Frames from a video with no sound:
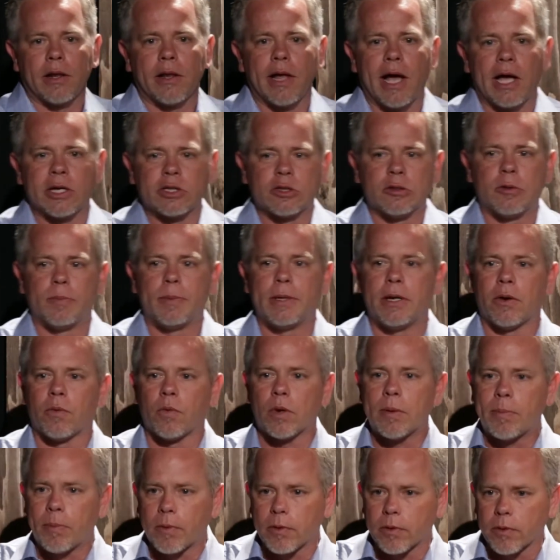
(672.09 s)
allows them to be a
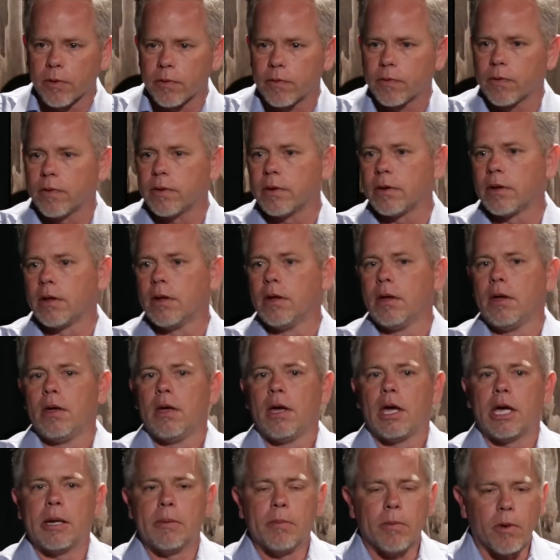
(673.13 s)
reproducing
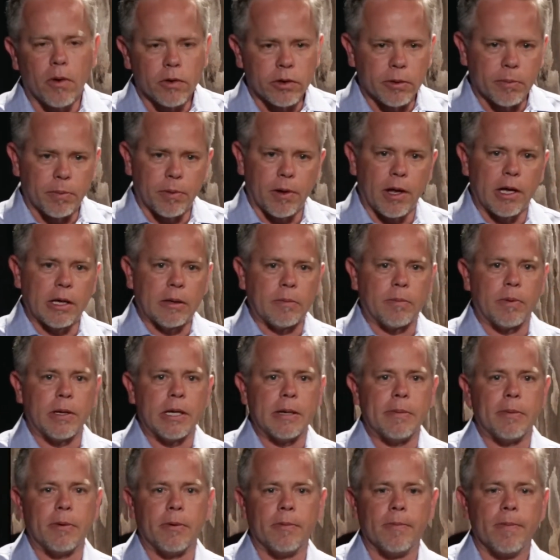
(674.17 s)
and multiplying
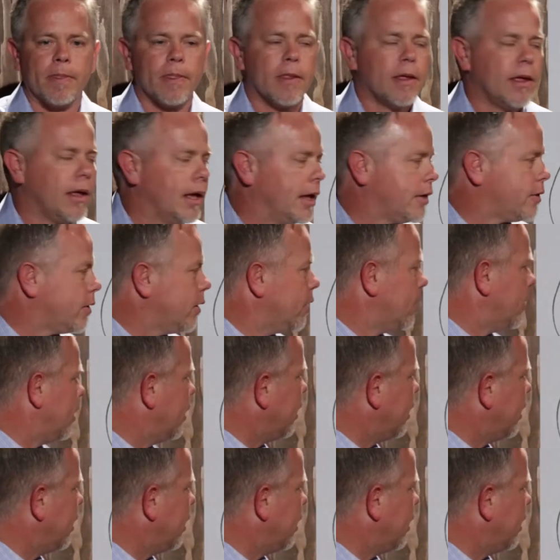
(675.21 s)
people. It's an